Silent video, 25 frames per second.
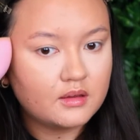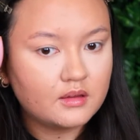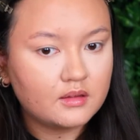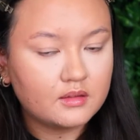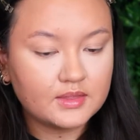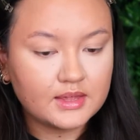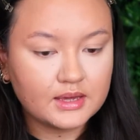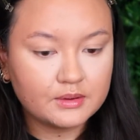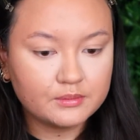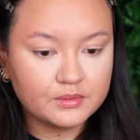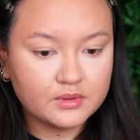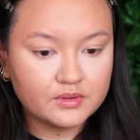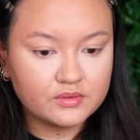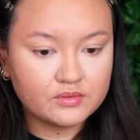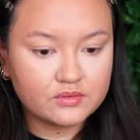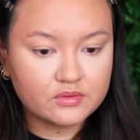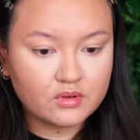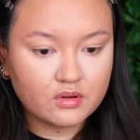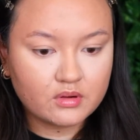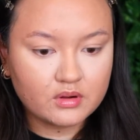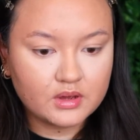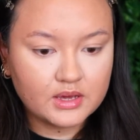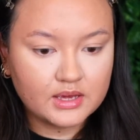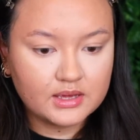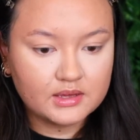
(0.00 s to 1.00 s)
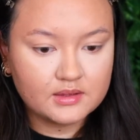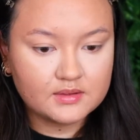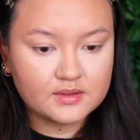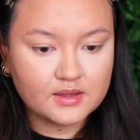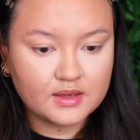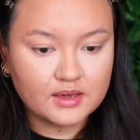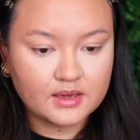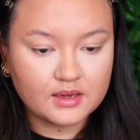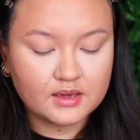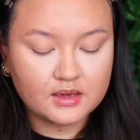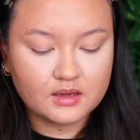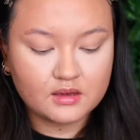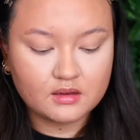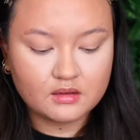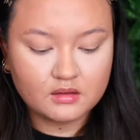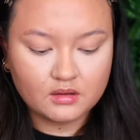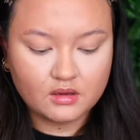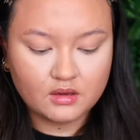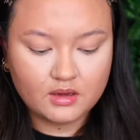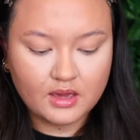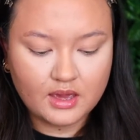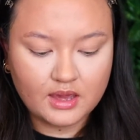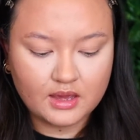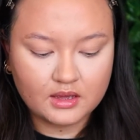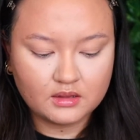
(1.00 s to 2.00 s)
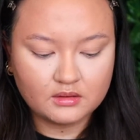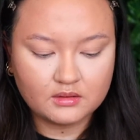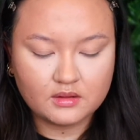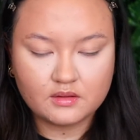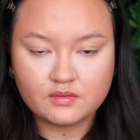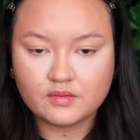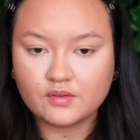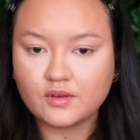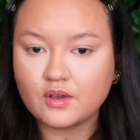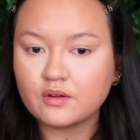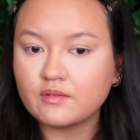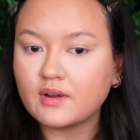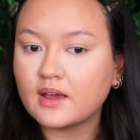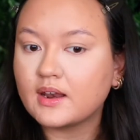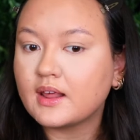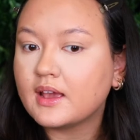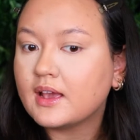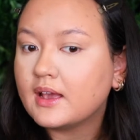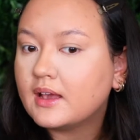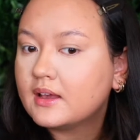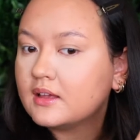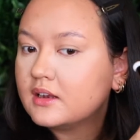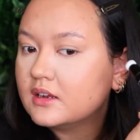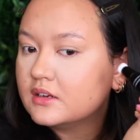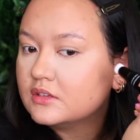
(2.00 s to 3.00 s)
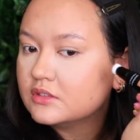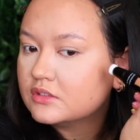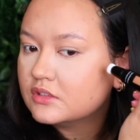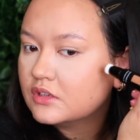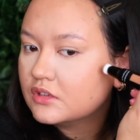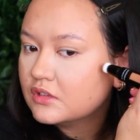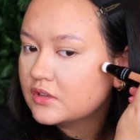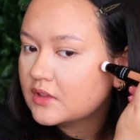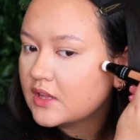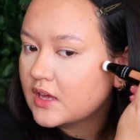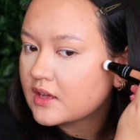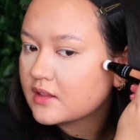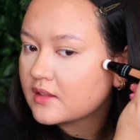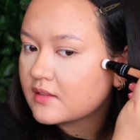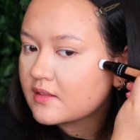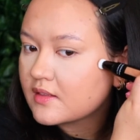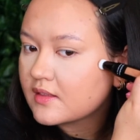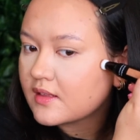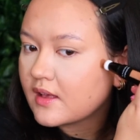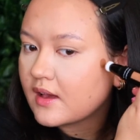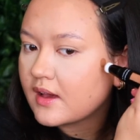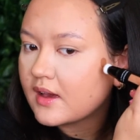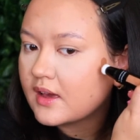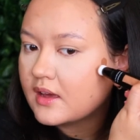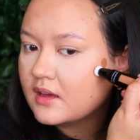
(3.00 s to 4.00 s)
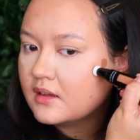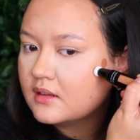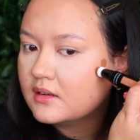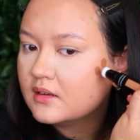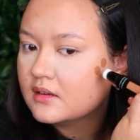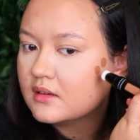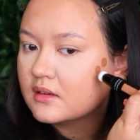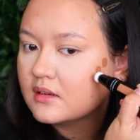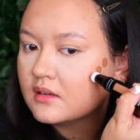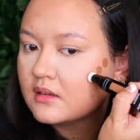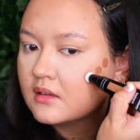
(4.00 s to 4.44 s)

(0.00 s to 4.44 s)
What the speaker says: That was so easy. Okay, let's go right ahead and do the other side.